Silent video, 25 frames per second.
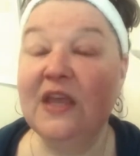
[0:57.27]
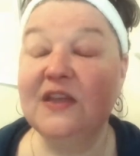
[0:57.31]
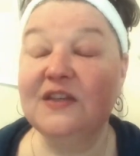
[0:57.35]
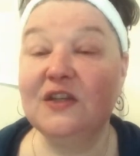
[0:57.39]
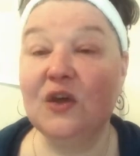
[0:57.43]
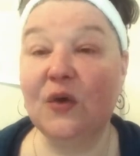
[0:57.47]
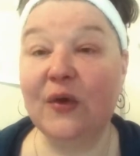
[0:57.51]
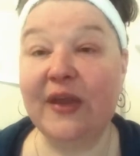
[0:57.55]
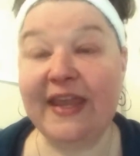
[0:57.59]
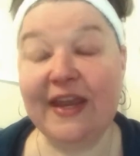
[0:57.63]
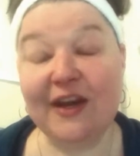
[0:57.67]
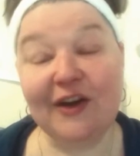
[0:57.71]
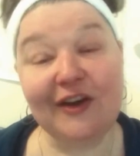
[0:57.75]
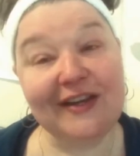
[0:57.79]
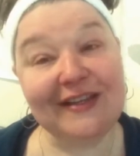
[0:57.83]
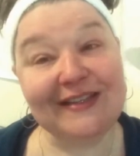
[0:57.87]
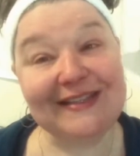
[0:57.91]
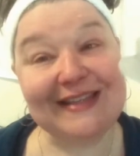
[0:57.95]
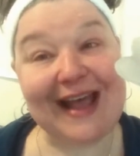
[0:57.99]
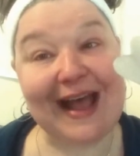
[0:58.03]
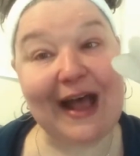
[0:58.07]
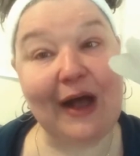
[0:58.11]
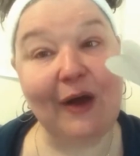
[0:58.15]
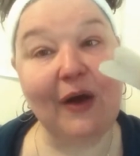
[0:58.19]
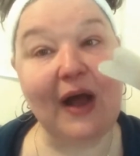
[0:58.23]
So here
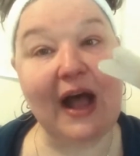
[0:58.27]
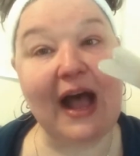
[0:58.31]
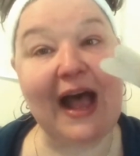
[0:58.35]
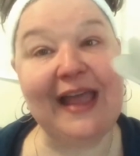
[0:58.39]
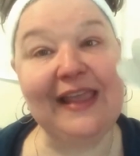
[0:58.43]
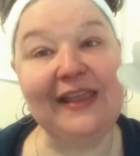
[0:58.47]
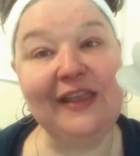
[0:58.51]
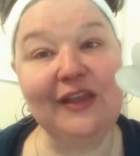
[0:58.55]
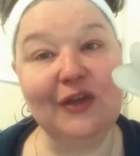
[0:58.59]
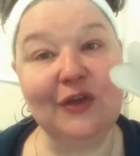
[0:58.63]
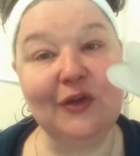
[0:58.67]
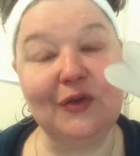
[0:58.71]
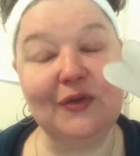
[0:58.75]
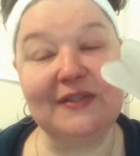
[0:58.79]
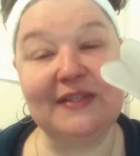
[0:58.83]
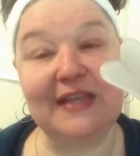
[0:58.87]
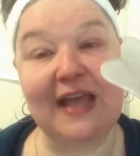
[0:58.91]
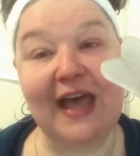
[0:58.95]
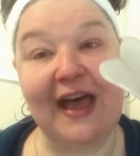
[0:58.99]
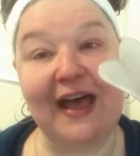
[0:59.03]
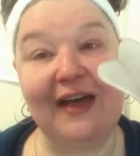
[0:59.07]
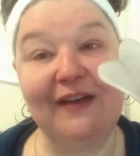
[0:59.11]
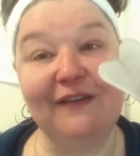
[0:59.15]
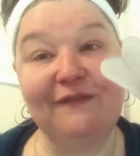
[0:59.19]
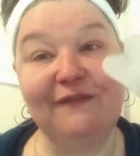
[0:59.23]
is how I use
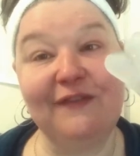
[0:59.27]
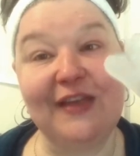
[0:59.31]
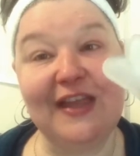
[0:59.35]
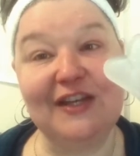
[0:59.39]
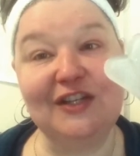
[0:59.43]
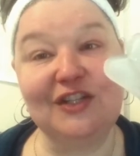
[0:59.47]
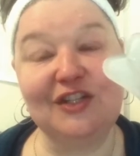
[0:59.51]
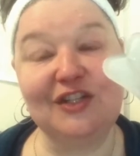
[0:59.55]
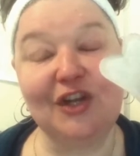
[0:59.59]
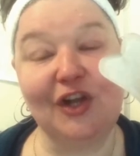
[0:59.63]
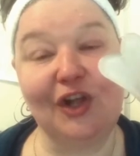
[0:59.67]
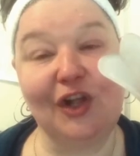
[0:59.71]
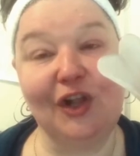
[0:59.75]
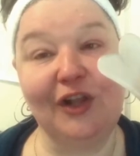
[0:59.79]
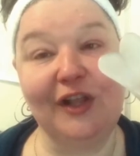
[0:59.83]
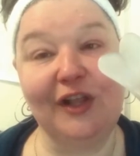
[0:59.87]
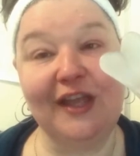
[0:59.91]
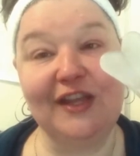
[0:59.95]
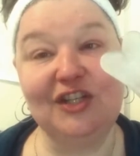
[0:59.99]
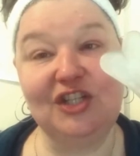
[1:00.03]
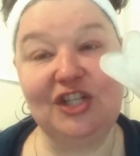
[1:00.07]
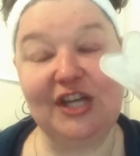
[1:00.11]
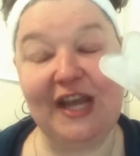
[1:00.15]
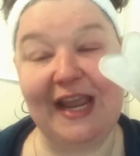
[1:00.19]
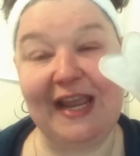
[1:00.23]
a facial
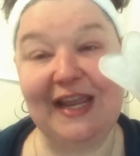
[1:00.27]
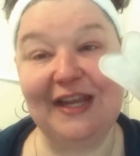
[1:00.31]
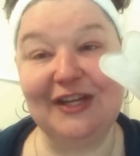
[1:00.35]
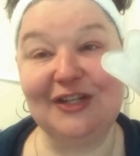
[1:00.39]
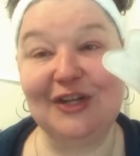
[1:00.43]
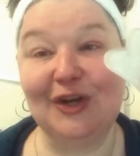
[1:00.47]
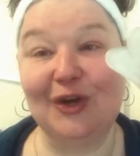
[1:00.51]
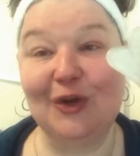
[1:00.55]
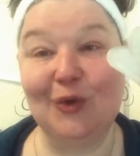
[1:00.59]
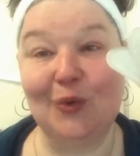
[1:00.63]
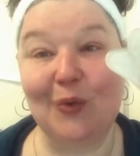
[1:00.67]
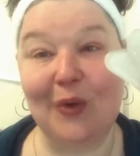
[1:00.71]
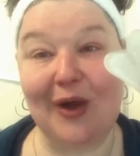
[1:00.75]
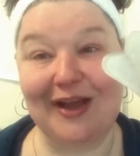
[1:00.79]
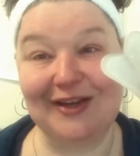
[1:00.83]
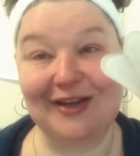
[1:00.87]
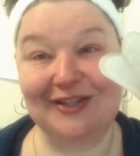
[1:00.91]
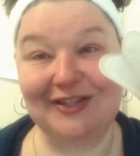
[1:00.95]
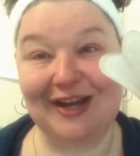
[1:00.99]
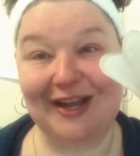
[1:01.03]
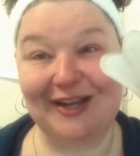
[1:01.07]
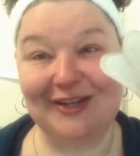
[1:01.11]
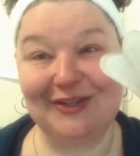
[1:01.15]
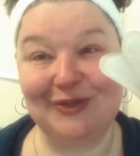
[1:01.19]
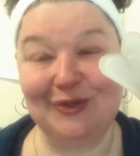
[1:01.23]
Jade Gua
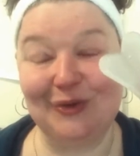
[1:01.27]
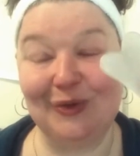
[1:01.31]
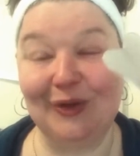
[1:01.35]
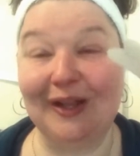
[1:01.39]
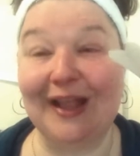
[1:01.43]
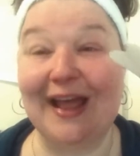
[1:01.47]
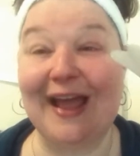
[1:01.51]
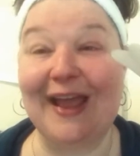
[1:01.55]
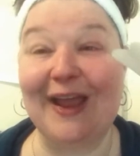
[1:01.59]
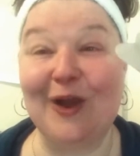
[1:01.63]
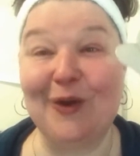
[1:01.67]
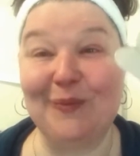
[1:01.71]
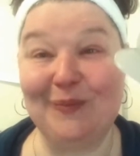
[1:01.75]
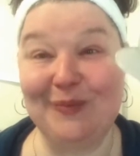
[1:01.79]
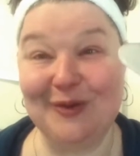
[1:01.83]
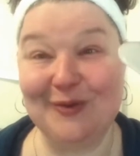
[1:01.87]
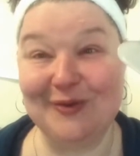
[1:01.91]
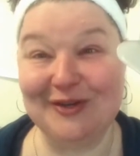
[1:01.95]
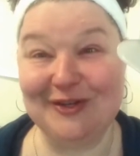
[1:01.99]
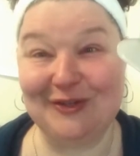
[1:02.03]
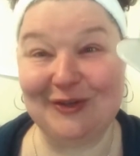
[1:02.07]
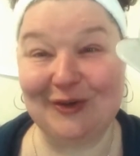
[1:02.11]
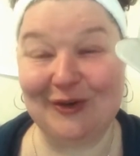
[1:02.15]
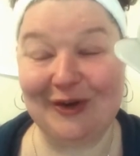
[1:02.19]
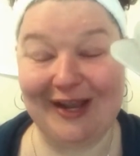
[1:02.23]
Sha tool. I hope
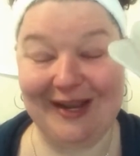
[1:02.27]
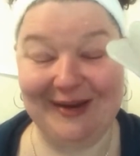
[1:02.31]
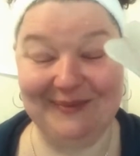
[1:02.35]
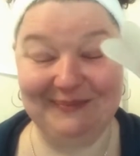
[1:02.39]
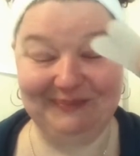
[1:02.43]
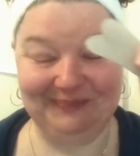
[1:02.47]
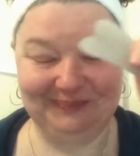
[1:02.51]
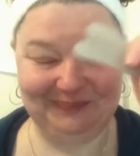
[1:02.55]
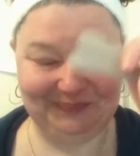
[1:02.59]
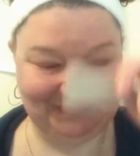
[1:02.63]
you enjoy.